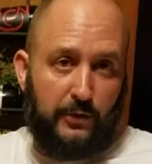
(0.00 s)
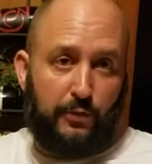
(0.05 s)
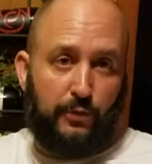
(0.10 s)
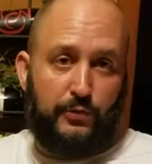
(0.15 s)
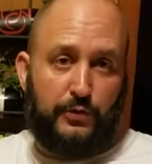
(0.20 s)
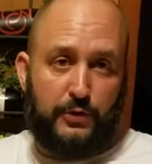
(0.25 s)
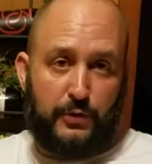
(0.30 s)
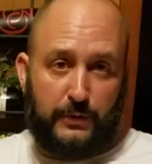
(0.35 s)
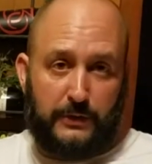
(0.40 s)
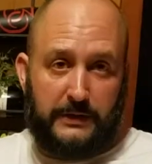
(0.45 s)

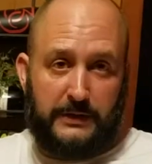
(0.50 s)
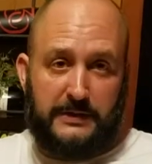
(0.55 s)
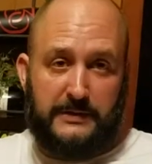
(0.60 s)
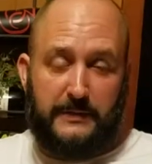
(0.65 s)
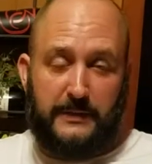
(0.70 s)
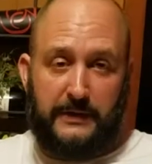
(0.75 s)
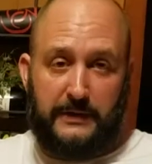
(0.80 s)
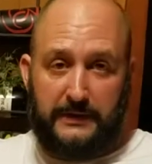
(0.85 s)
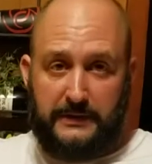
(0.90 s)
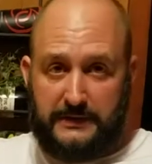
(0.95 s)
truly
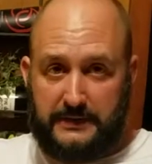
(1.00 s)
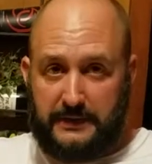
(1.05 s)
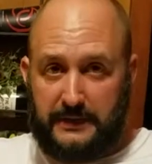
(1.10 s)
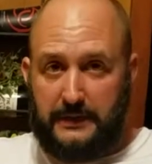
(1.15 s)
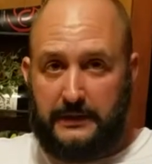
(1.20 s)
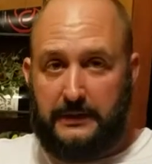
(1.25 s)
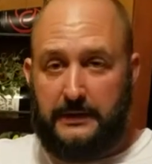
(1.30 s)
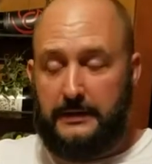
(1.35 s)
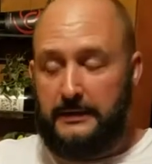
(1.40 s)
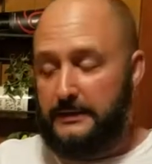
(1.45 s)
experienced, and
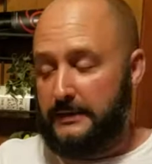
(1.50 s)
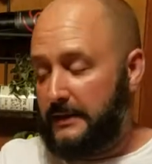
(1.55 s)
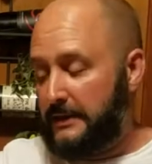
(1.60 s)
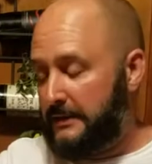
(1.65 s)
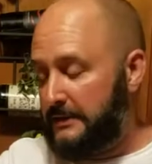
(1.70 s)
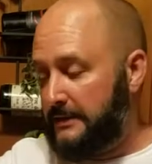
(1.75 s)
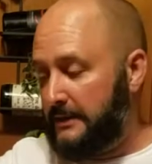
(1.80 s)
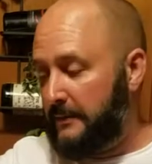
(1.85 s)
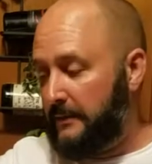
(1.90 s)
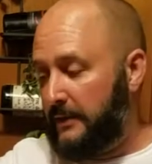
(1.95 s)
like I
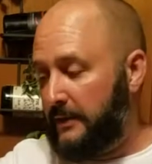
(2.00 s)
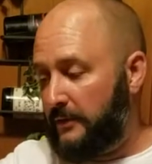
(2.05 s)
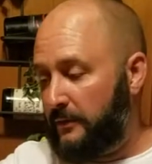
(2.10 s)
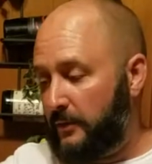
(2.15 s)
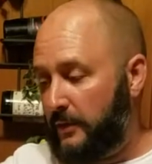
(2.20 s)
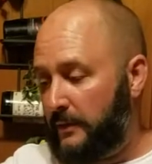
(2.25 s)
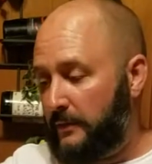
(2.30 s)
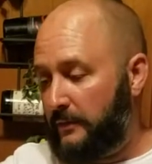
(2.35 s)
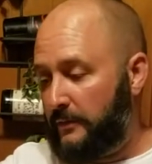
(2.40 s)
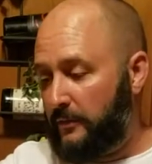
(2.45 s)
said, man,
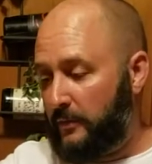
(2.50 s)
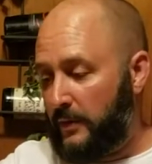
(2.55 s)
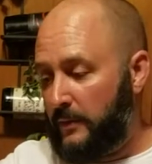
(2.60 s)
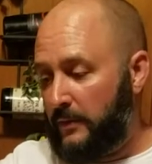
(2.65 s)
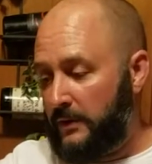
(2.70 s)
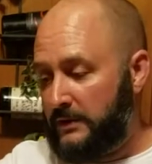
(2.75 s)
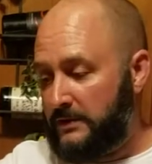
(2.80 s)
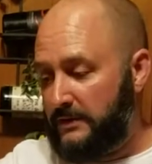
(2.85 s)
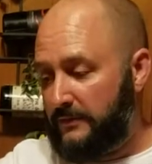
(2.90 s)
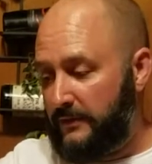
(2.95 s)
three
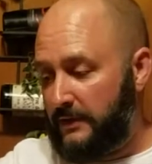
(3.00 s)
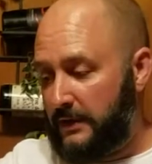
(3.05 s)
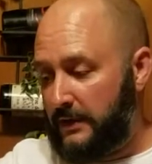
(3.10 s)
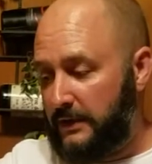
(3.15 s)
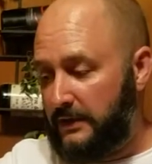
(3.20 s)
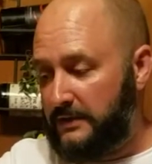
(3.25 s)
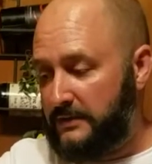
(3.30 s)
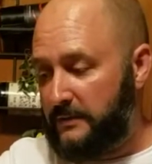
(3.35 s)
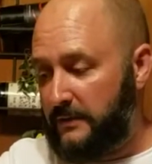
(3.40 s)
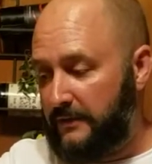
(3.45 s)
months of it,
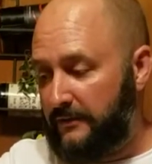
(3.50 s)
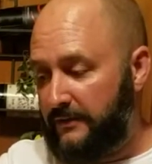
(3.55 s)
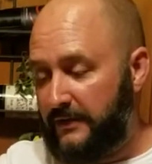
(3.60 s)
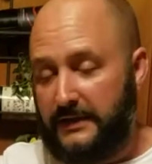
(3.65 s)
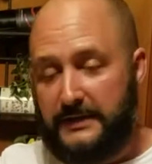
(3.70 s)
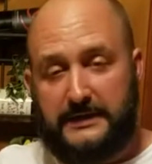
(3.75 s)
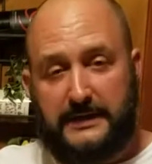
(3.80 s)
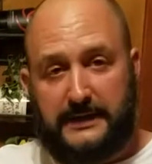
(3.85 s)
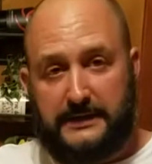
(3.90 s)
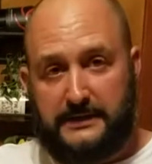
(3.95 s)
it's been
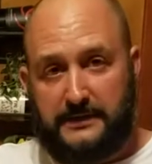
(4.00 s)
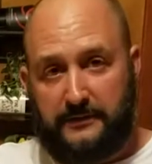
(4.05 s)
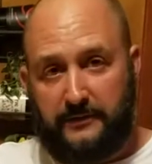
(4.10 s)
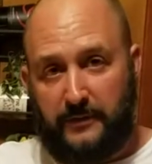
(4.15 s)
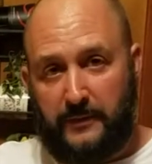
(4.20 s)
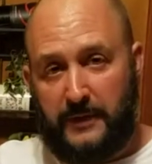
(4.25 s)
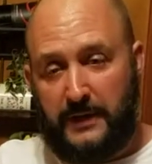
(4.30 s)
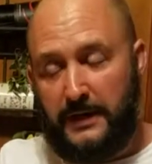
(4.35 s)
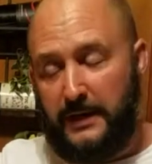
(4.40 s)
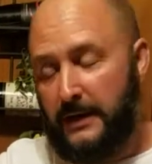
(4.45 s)
fantastic for
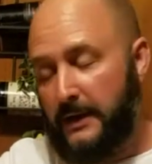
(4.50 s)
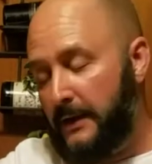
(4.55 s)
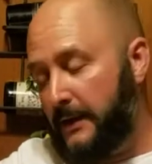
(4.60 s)
me.